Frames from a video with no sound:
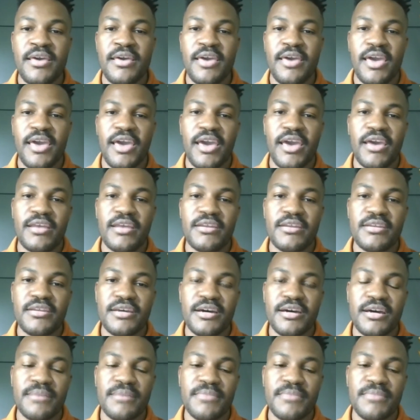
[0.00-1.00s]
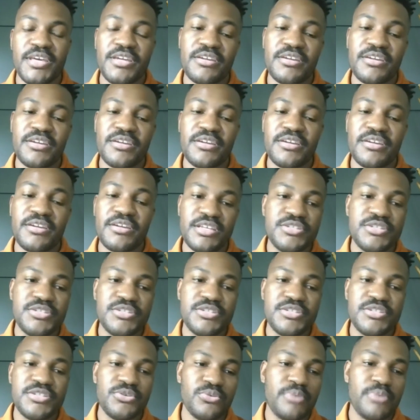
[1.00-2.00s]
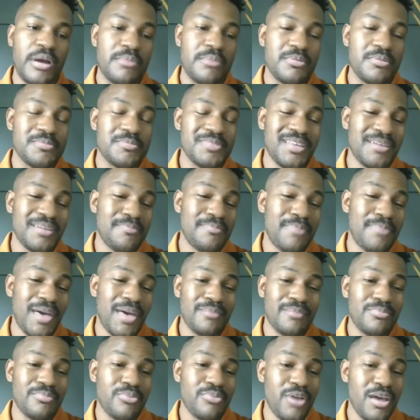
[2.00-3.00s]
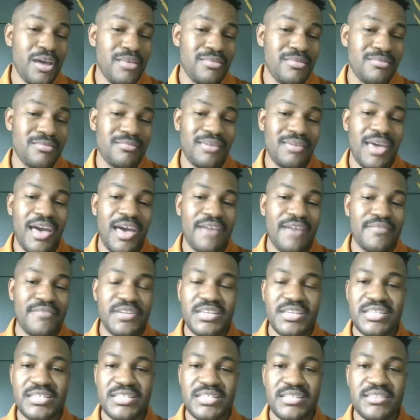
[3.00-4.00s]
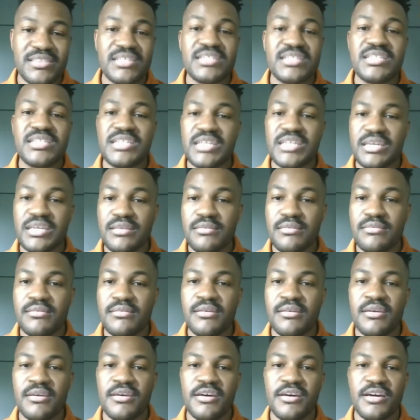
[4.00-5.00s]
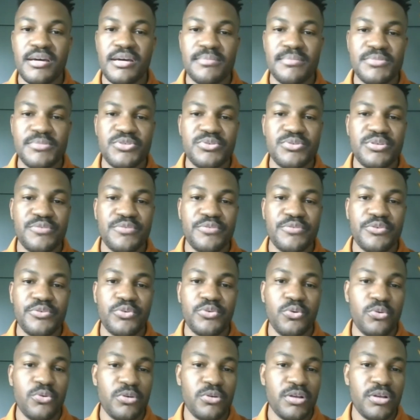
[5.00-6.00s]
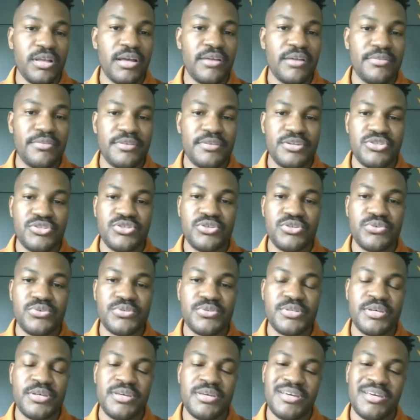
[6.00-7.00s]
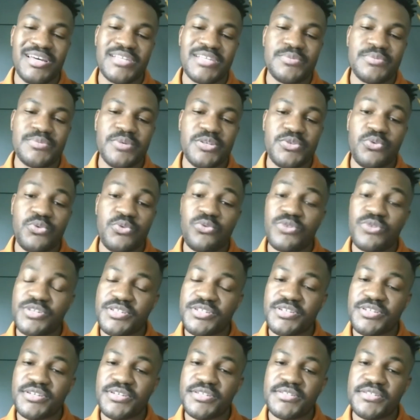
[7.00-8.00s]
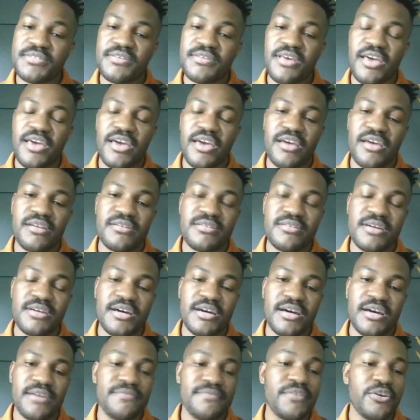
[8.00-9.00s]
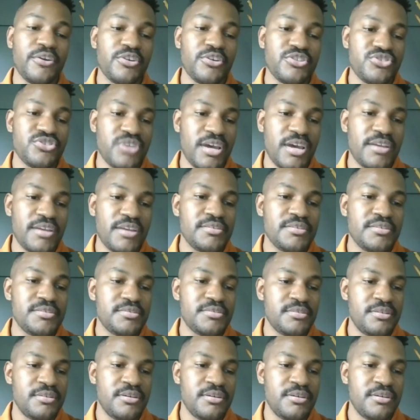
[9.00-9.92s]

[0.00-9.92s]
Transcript: And it can lead to problems like bad breath, cavities in the teeth, so different oral health issues, as well as hoarseness and pharyngitis,